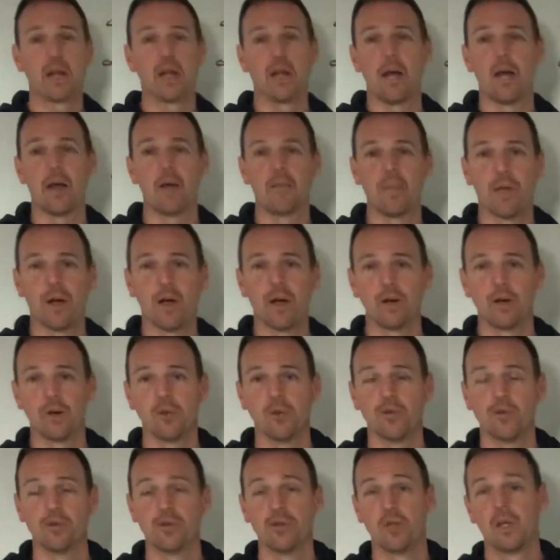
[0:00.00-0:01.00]

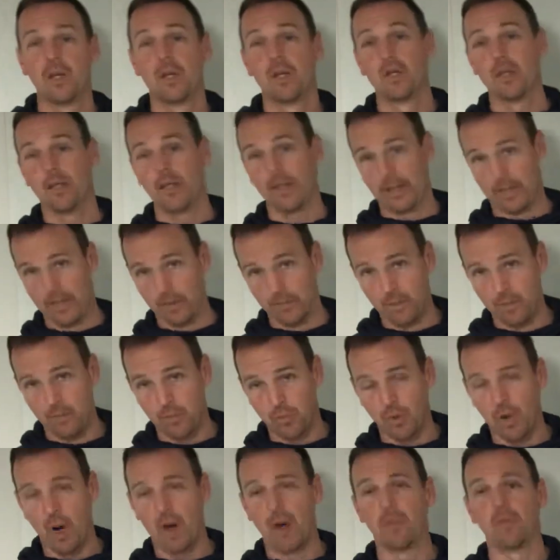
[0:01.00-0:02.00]
linebackers that can be
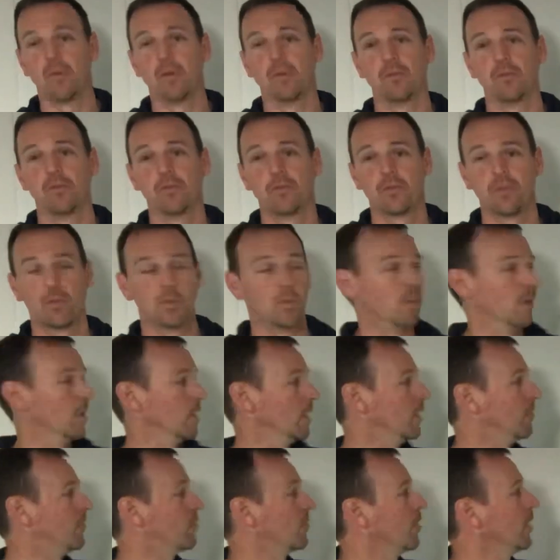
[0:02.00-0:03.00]
problems,
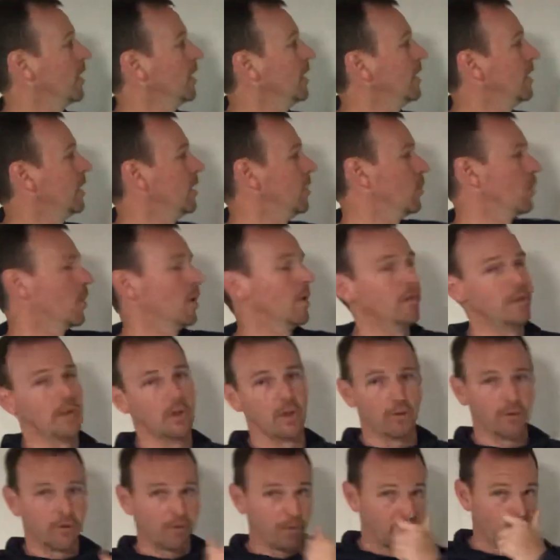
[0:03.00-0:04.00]
really for any run the
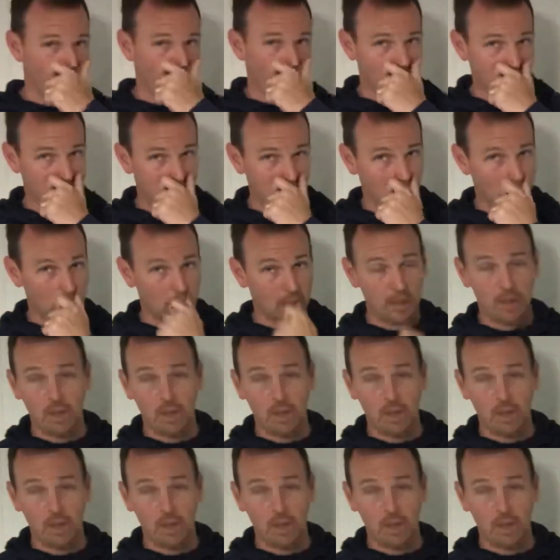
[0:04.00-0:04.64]
other direction.